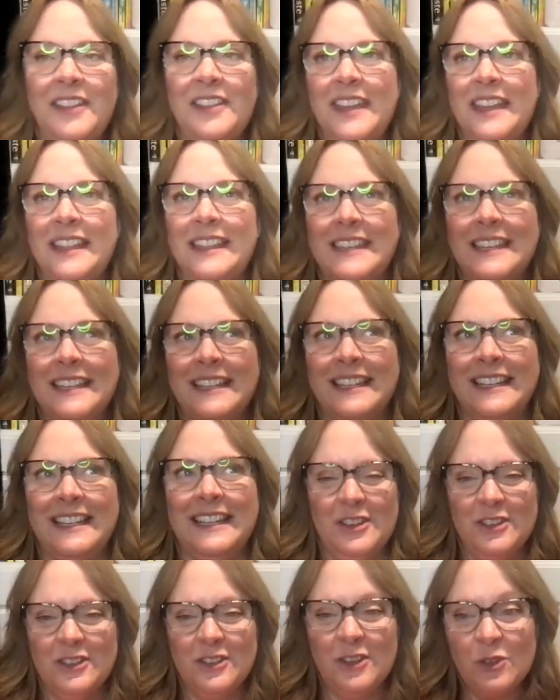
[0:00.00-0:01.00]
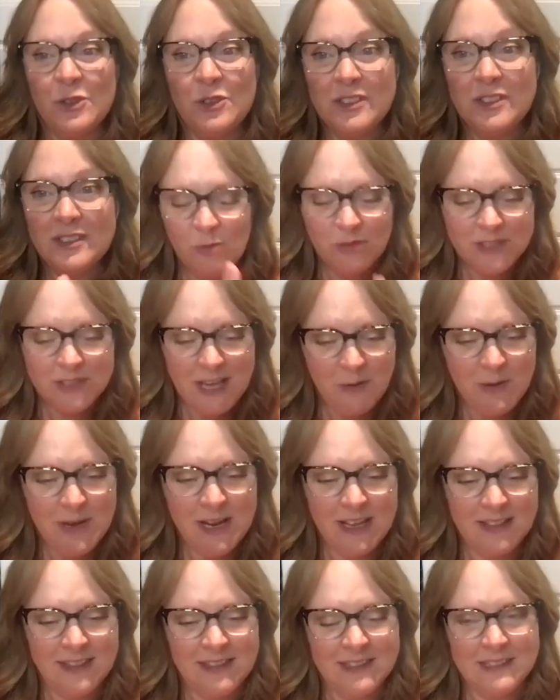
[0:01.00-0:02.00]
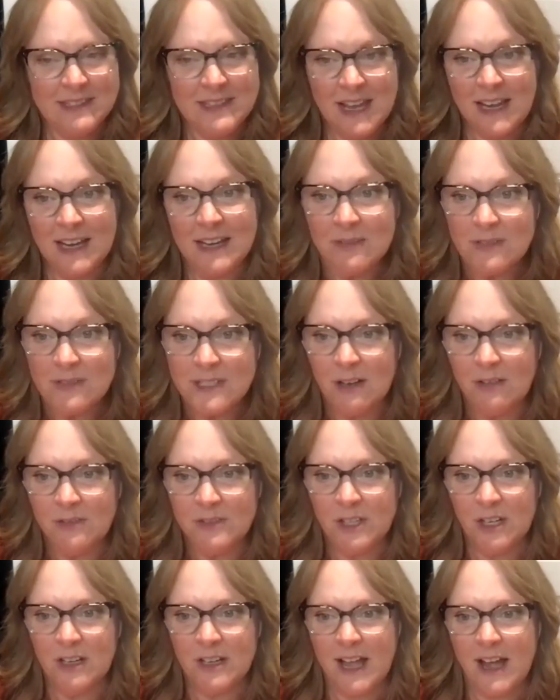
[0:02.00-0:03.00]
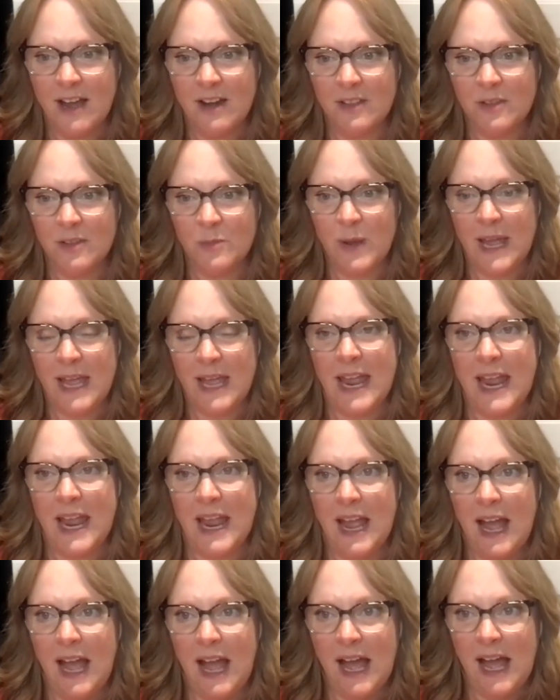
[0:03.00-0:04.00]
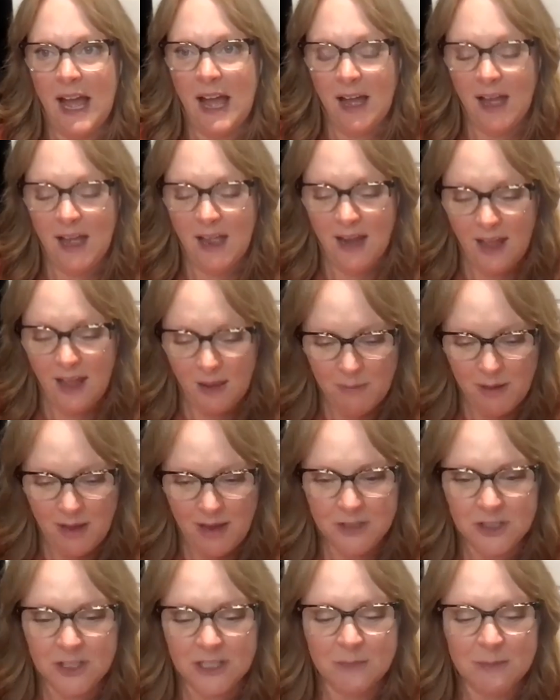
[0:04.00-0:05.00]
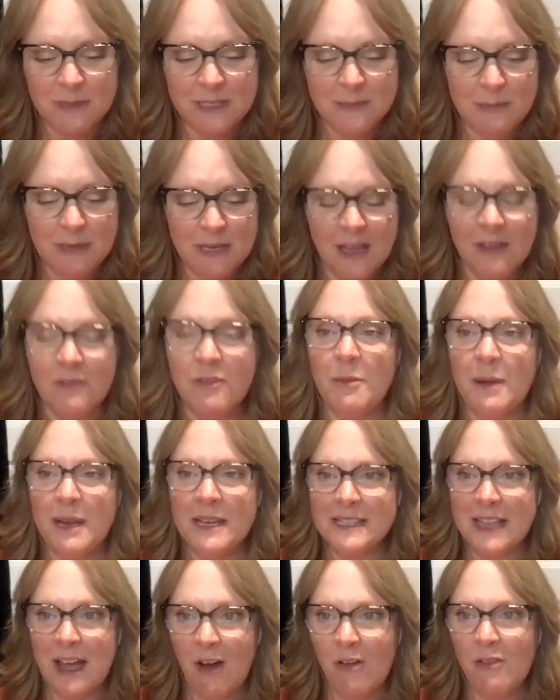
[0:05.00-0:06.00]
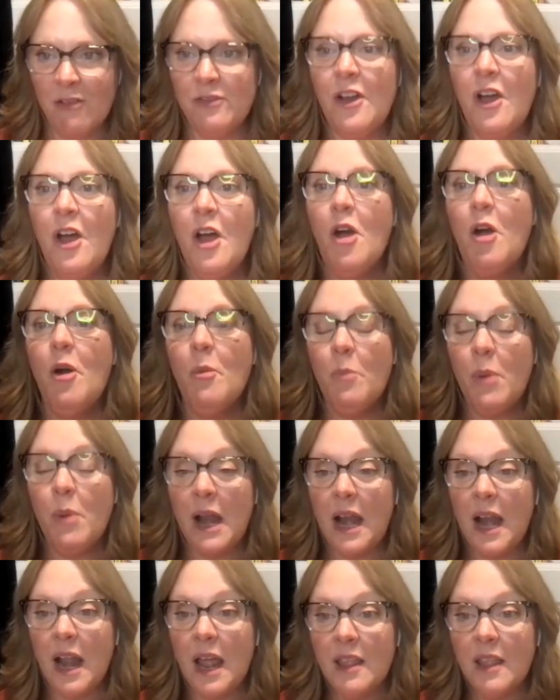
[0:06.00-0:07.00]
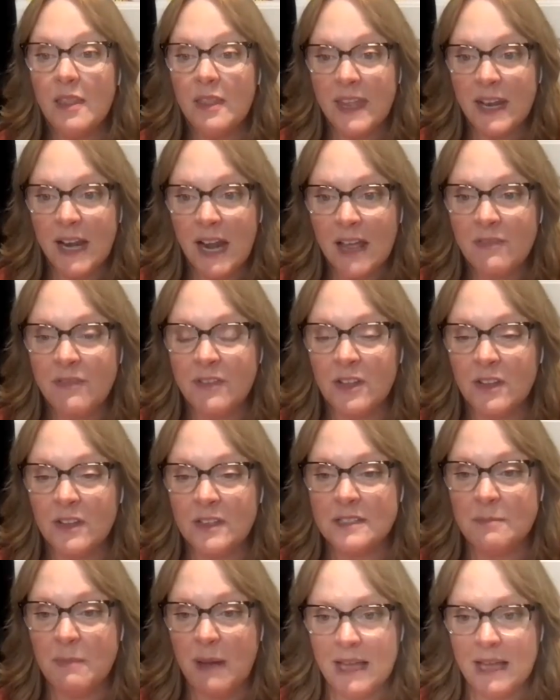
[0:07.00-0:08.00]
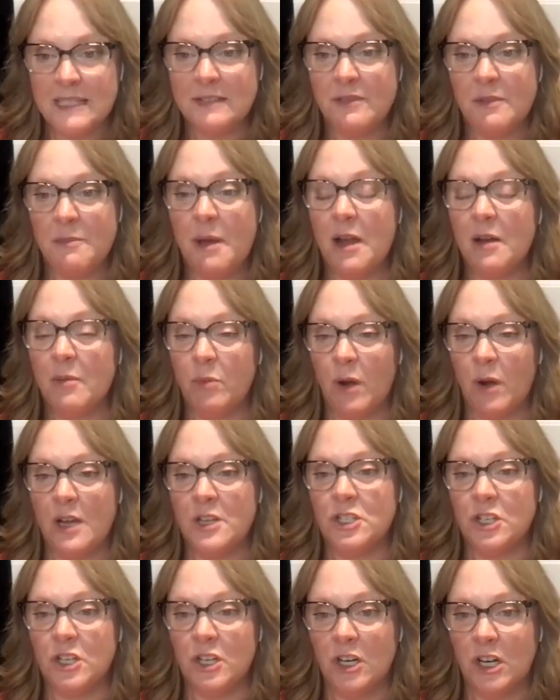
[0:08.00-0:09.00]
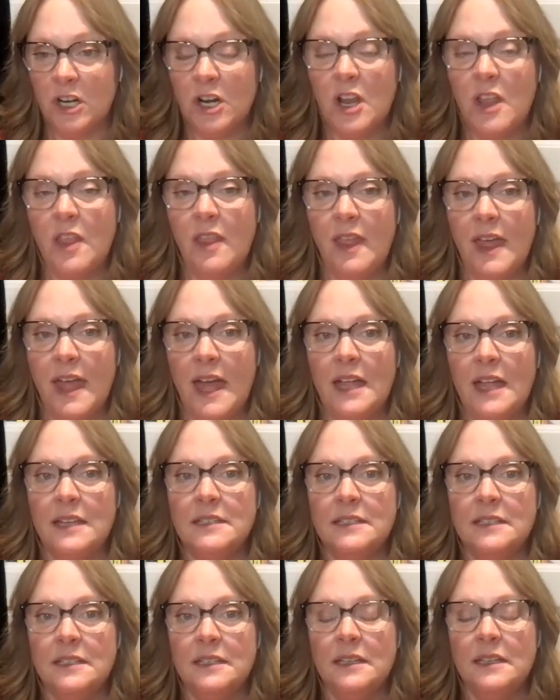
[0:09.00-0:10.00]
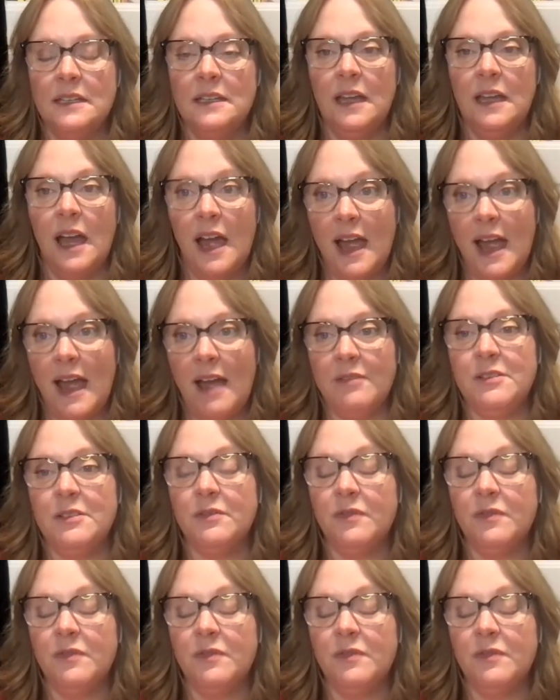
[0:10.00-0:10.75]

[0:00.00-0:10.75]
think that, so say we get this negative self-talk out of the way, and I may just be speaking for myself, but then I feel this massive amount of pressure that I have to